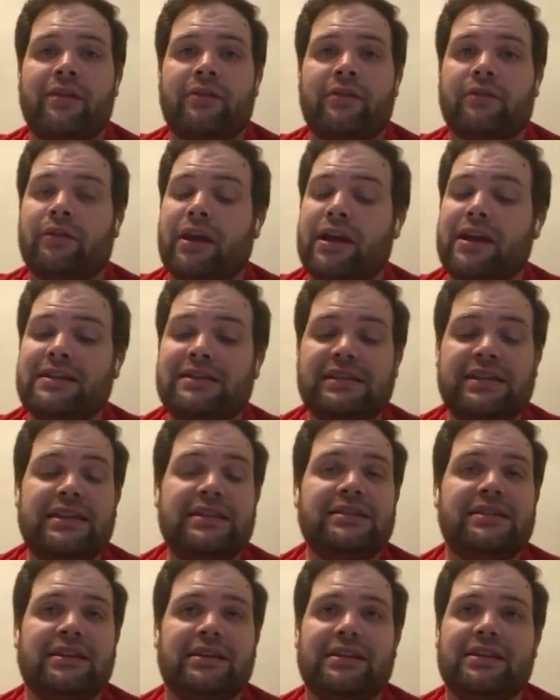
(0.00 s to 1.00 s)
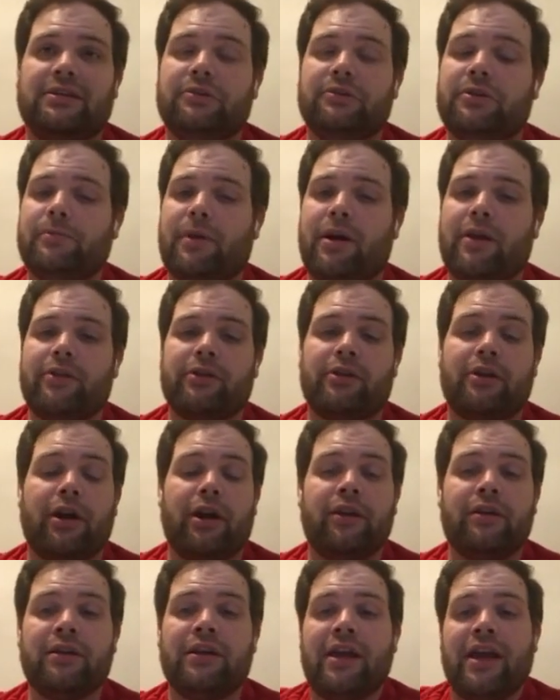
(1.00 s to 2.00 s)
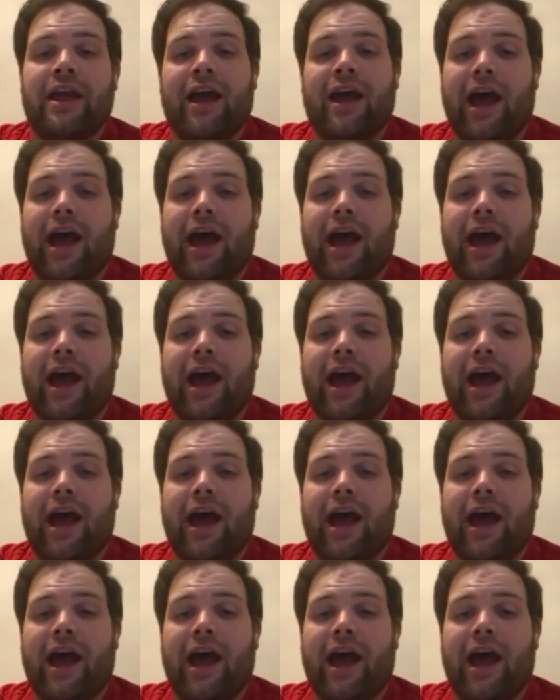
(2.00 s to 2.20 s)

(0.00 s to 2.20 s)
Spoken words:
of their lanes, he's going to kill them on the ground, and